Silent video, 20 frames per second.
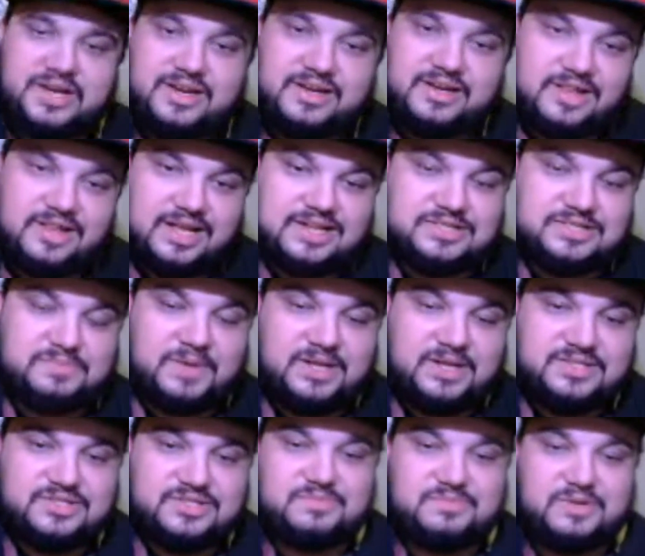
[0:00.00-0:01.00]
a lot of
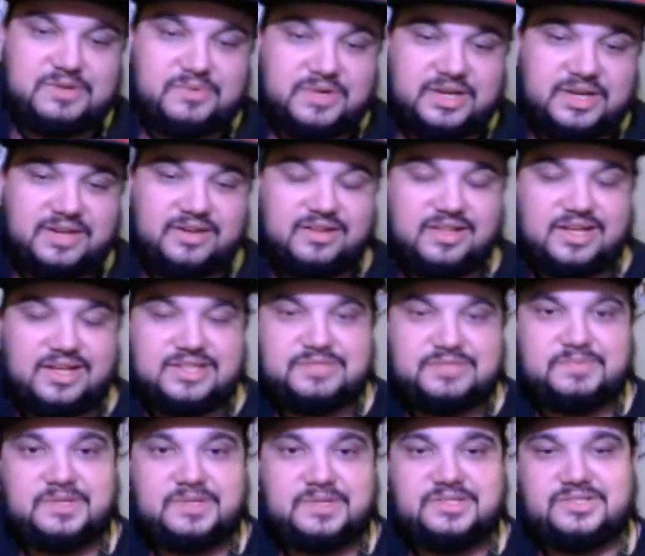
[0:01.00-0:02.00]
sponsors, man. We're getting a lot of
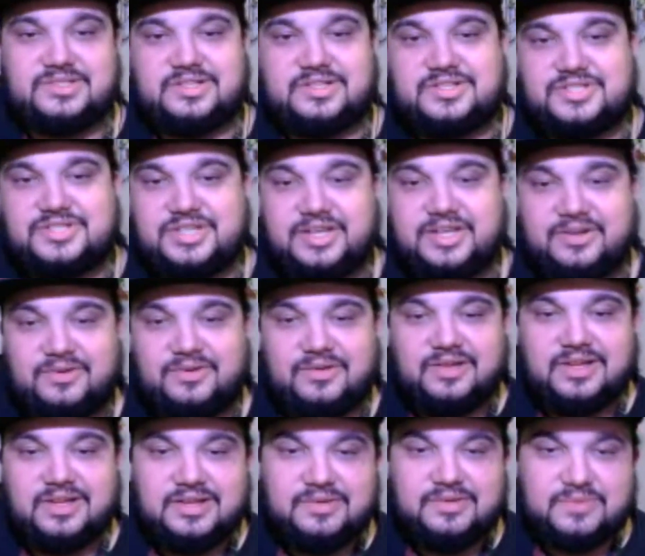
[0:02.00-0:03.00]
sponsors on the channel,
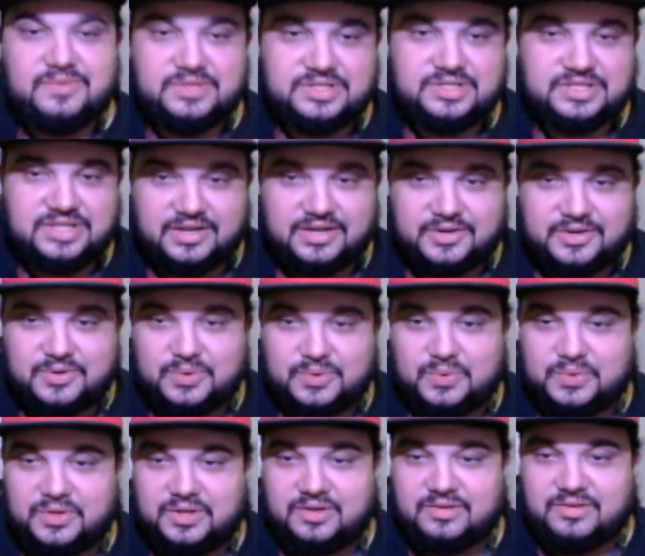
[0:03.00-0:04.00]
which is kind of cool,
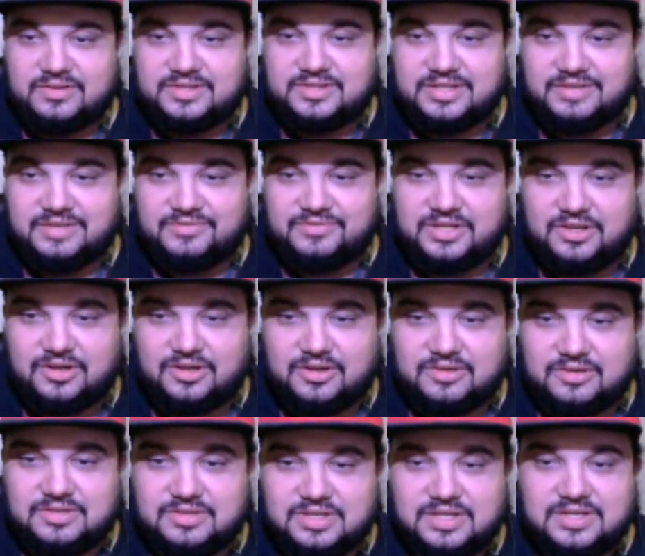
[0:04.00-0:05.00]
you know. Definitely
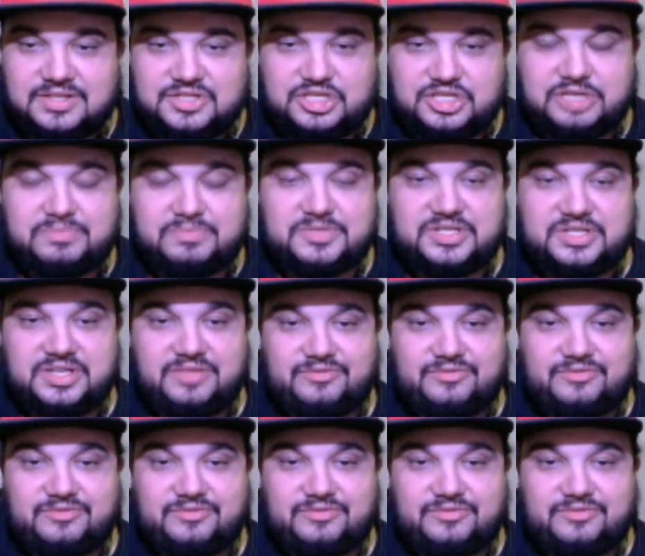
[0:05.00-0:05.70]
all yeah, chips in from